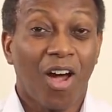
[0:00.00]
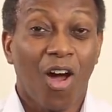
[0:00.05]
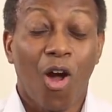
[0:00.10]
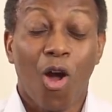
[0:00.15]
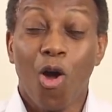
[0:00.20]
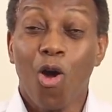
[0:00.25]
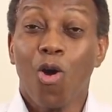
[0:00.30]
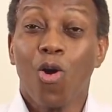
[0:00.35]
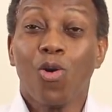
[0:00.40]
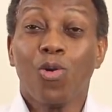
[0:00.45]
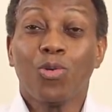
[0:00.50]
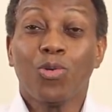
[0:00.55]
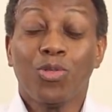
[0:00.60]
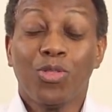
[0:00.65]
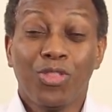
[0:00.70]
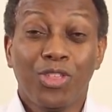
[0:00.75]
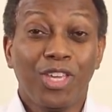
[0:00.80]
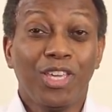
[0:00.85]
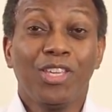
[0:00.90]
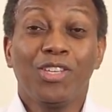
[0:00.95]
All
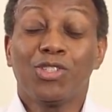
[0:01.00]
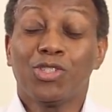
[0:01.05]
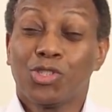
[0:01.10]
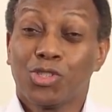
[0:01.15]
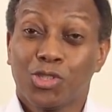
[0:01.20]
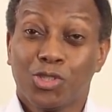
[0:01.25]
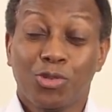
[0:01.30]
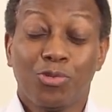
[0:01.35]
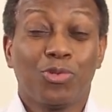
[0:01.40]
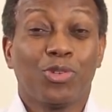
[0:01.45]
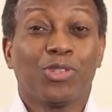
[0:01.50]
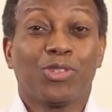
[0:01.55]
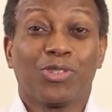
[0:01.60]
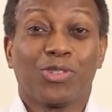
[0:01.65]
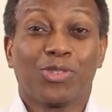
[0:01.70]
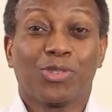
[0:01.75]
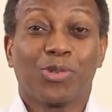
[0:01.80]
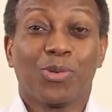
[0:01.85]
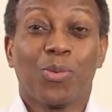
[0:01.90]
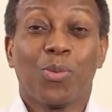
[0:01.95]
these
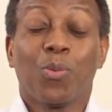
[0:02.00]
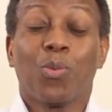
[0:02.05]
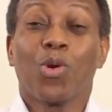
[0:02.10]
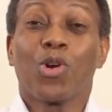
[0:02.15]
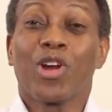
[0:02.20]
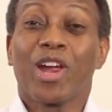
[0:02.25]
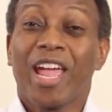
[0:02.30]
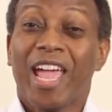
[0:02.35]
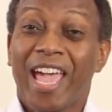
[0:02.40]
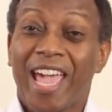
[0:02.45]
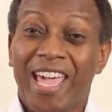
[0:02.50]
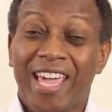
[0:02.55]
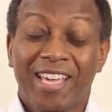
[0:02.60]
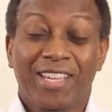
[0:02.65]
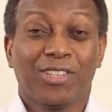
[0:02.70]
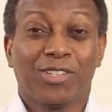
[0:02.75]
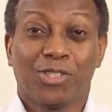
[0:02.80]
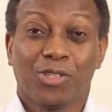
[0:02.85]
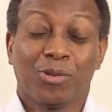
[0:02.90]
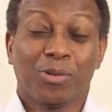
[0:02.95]
students were A
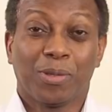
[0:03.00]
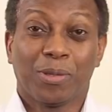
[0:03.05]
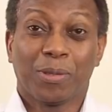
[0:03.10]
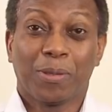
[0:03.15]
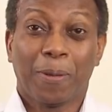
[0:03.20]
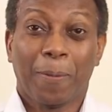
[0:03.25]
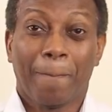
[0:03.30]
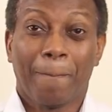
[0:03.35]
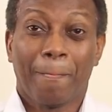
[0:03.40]
students.